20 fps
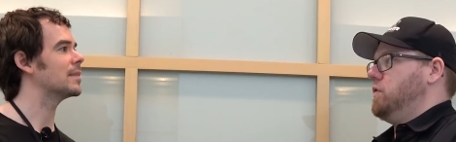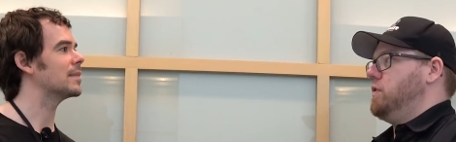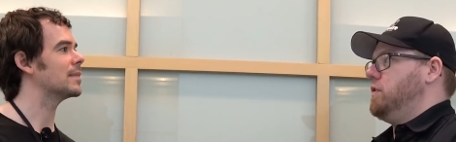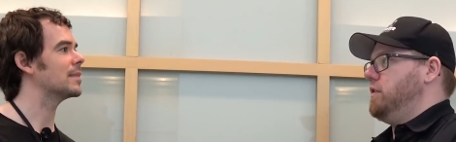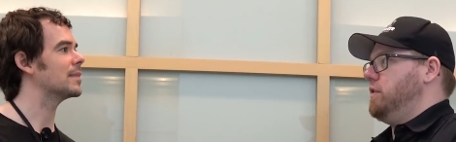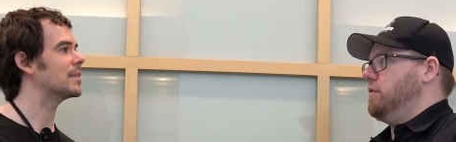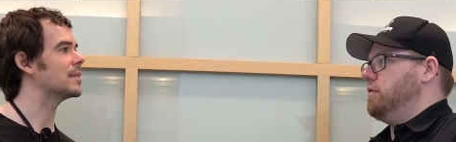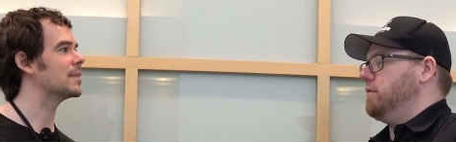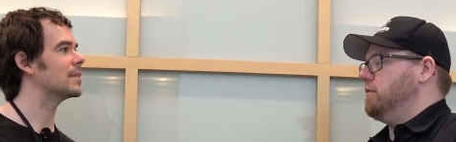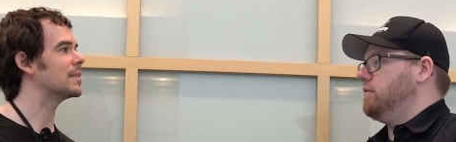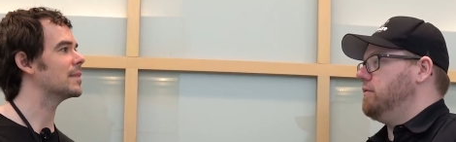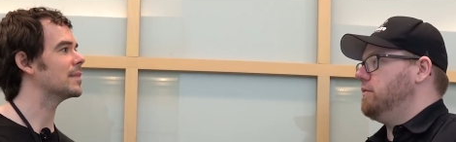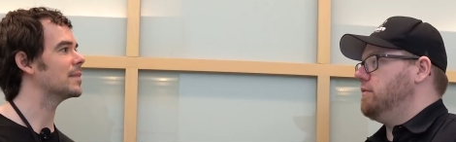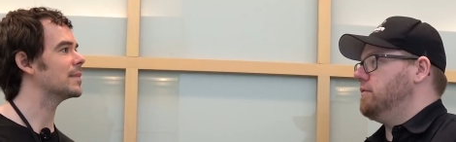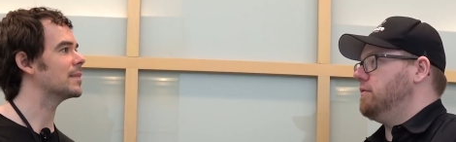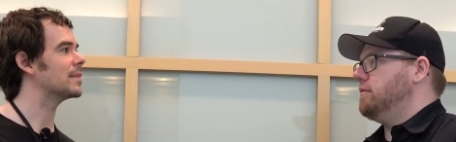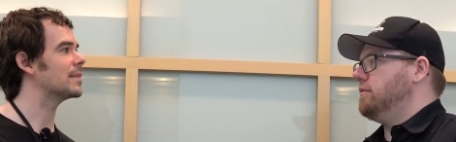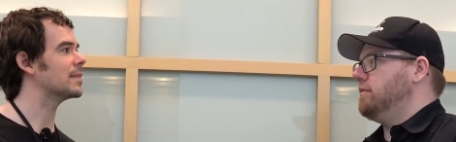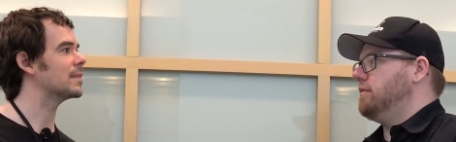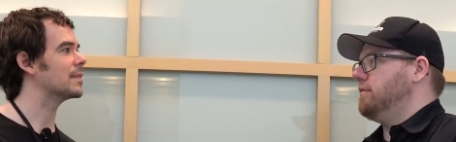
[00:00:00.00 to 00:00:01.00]
Speaker 1: Do
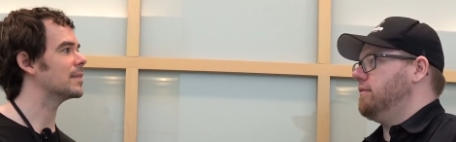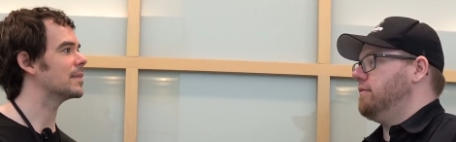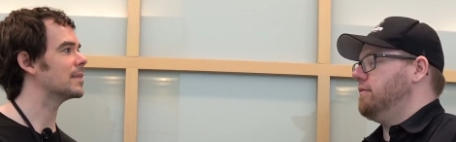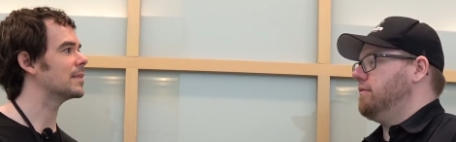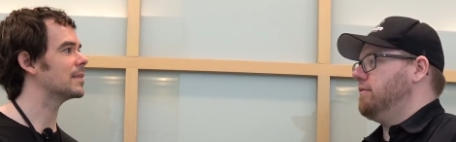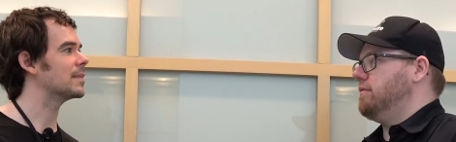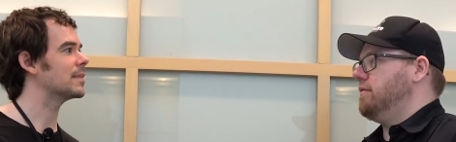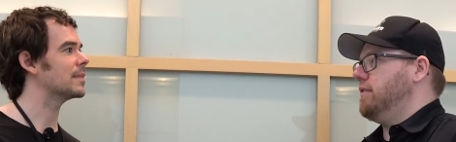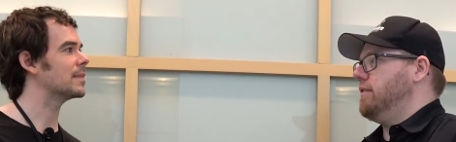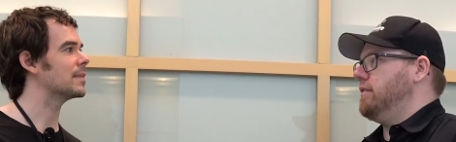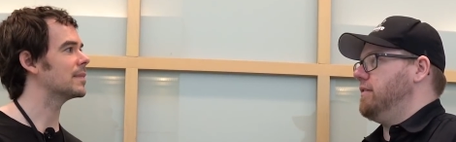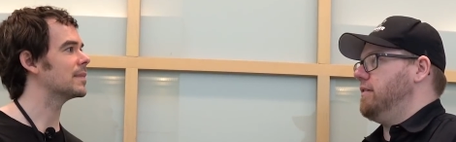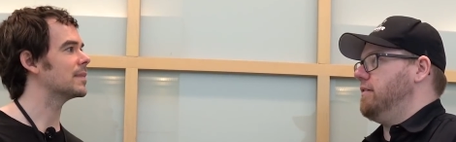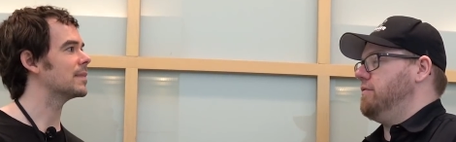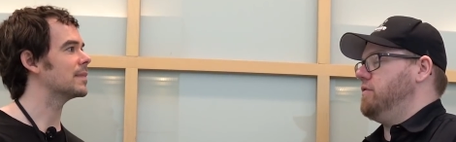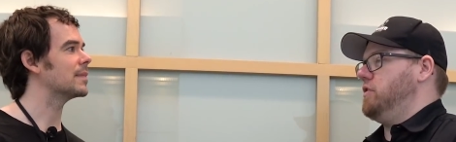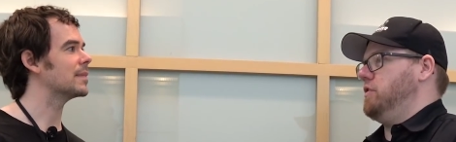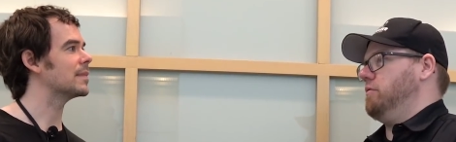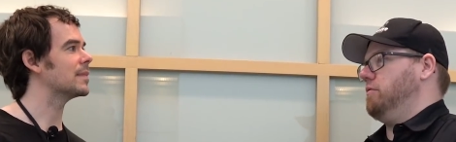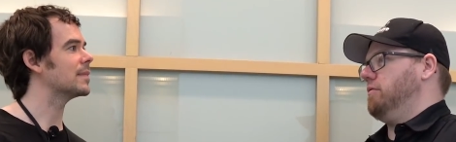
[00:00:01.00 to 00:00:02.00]

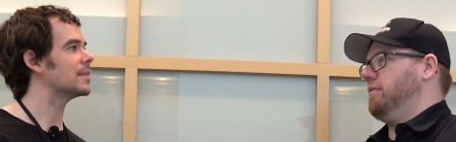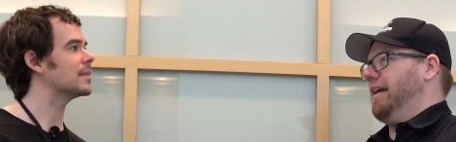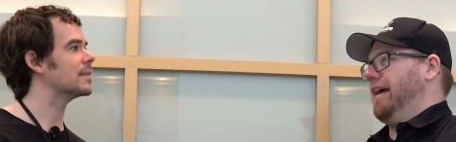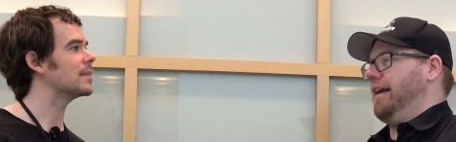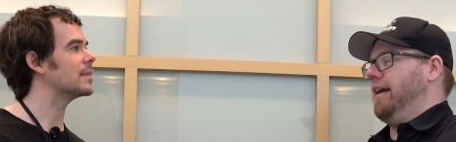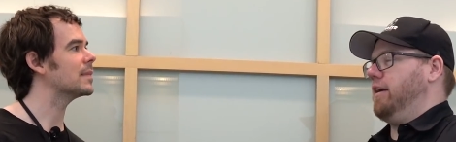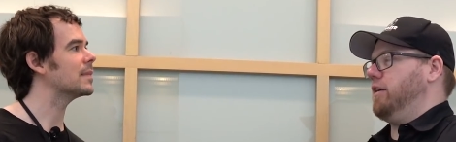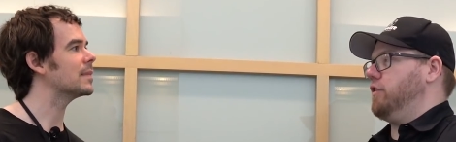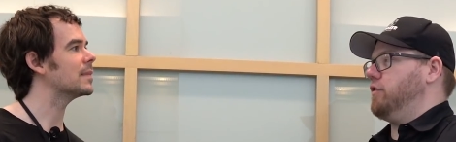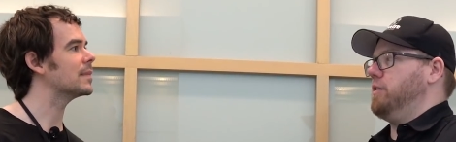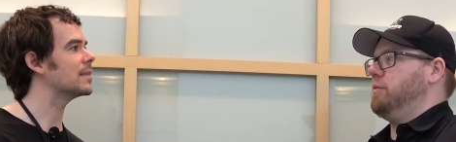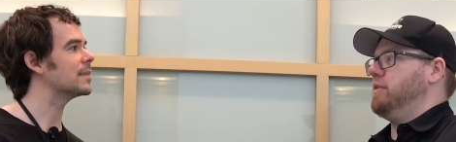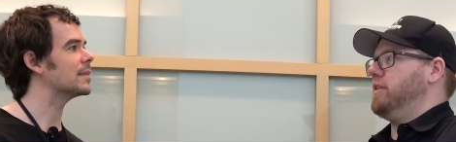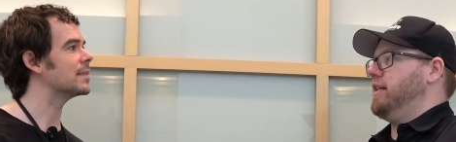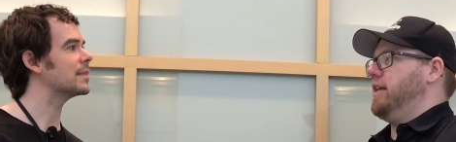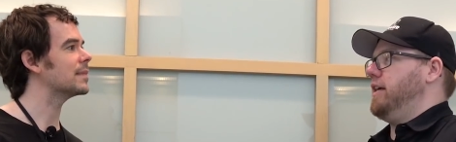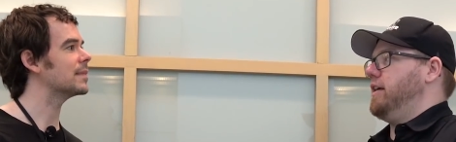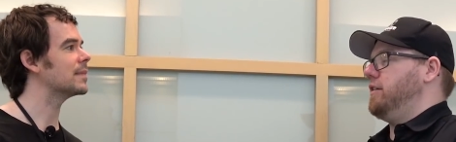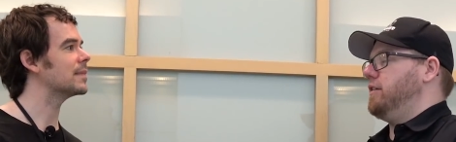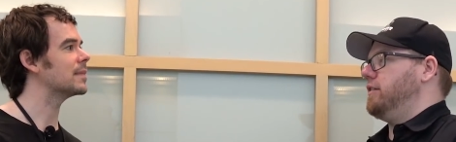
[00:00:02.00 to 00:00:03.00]
you agree with
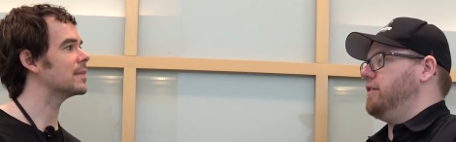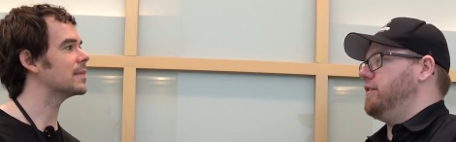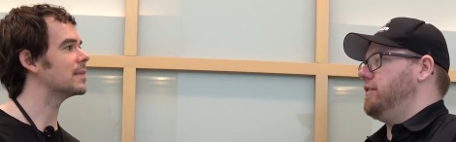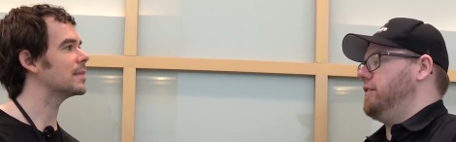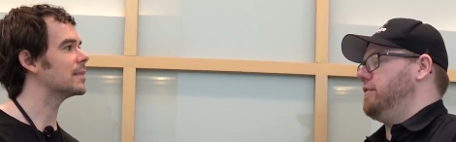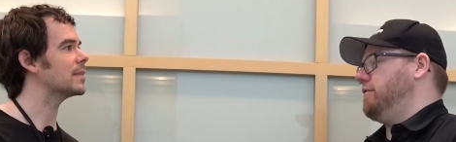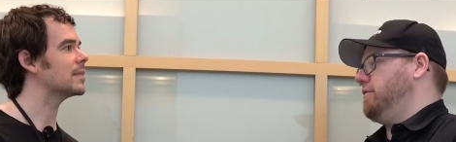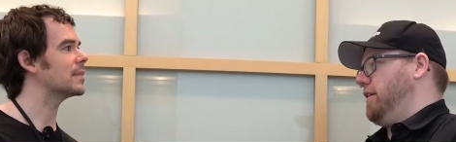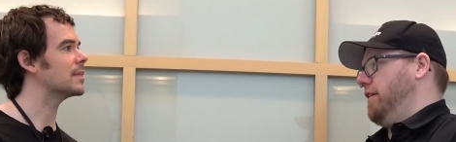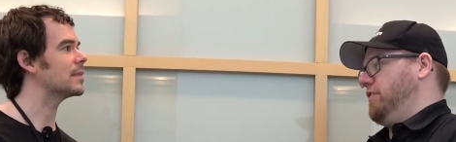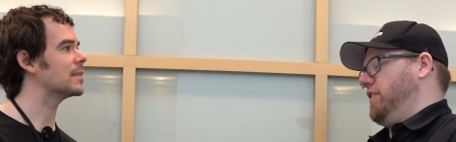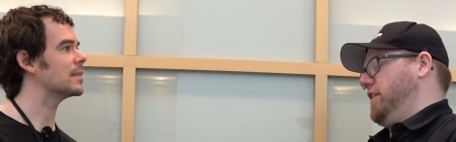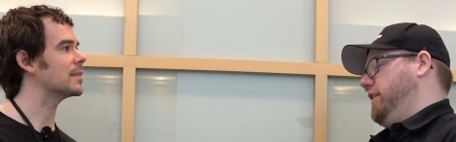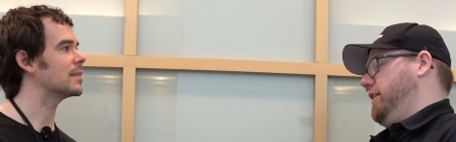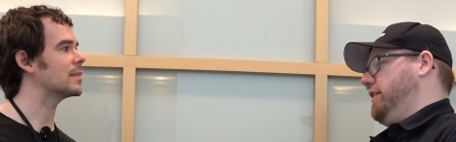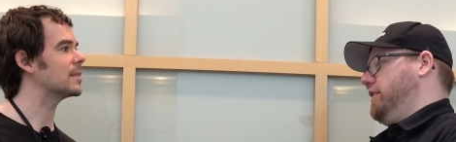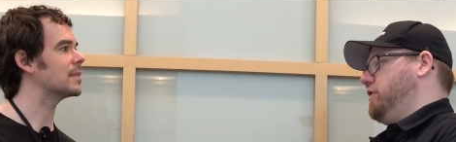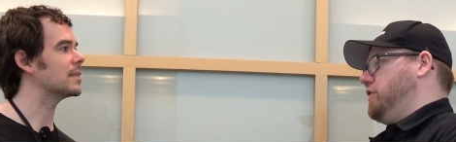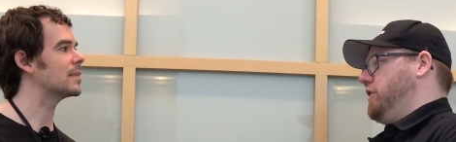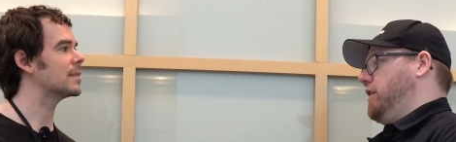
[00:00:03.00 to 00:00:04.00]
that, or do you have
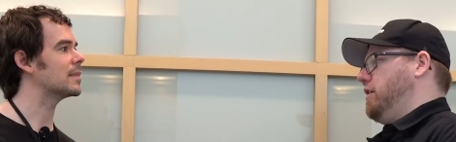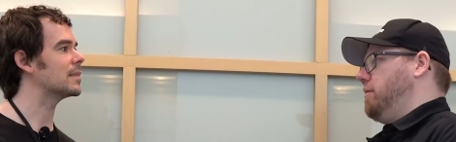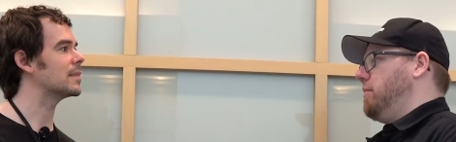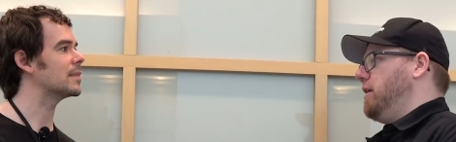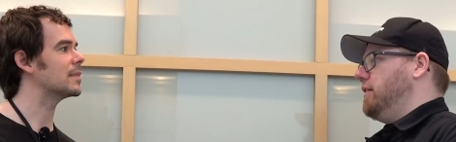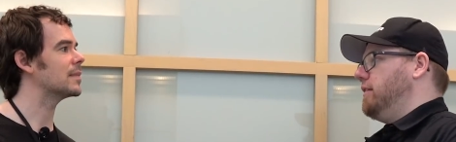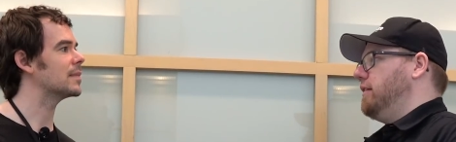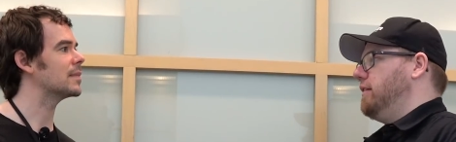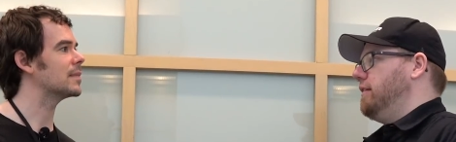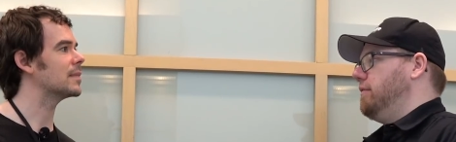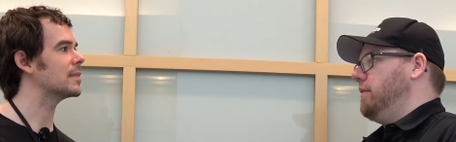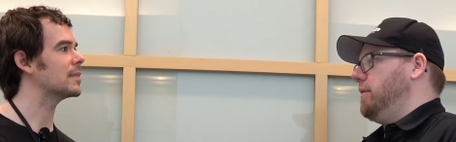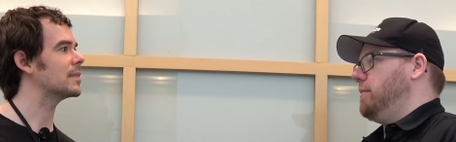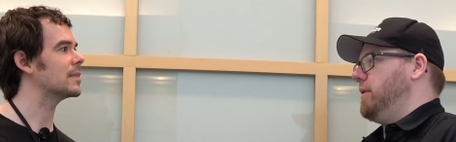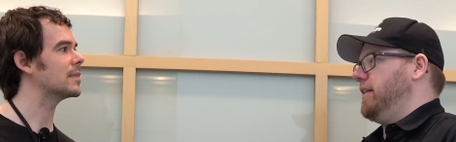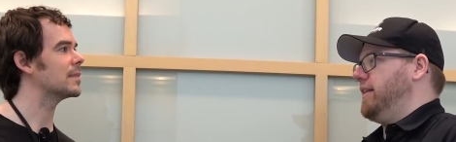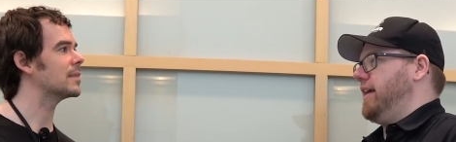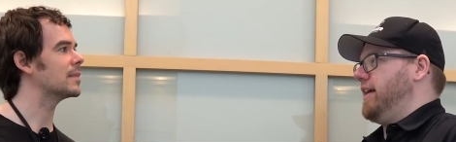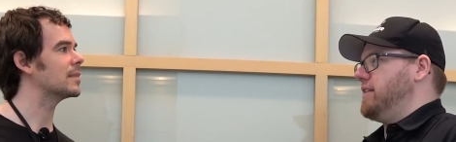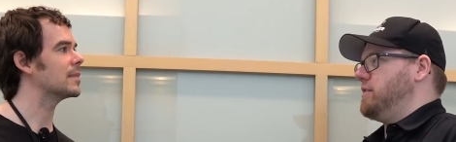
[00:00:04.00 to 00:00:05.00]
anything to share
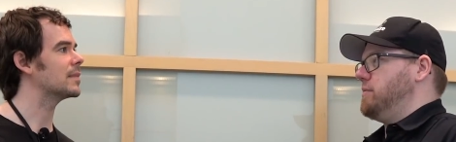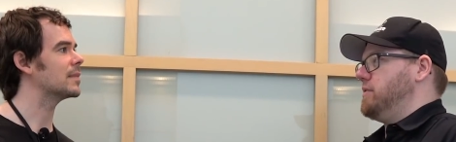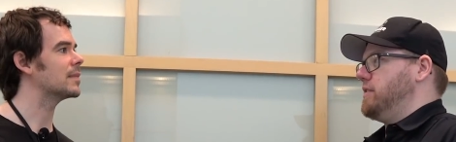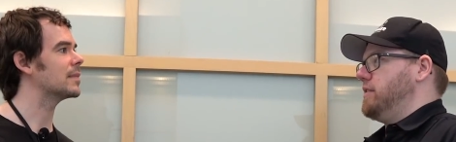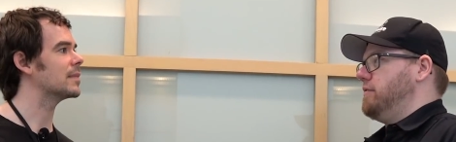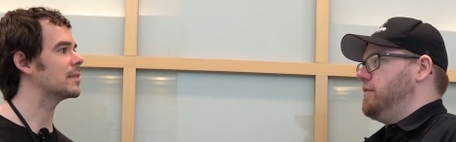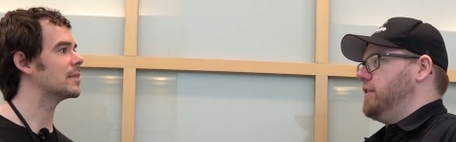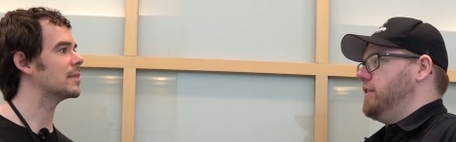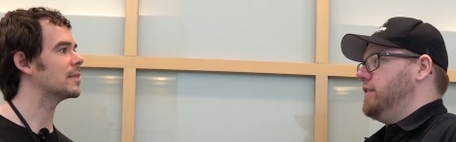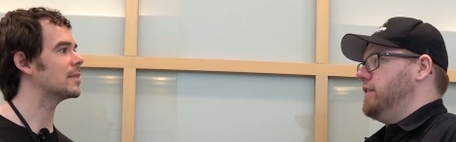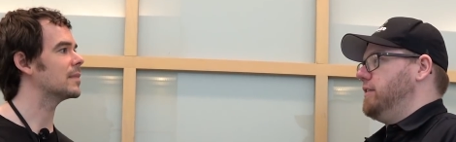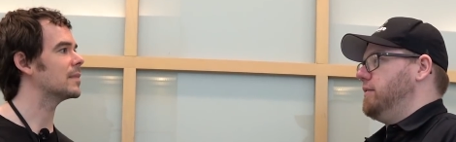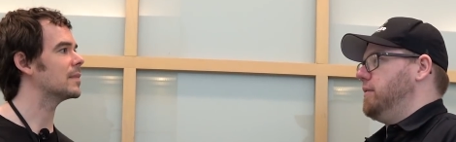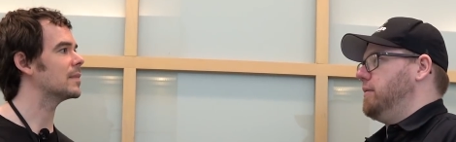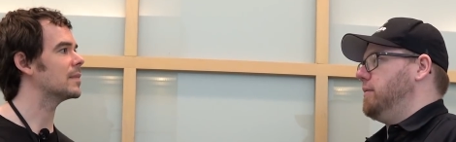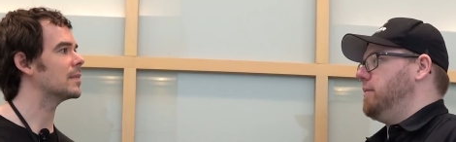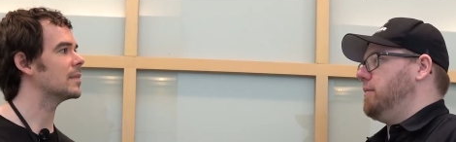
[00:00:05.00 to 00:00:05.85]
about that specifically?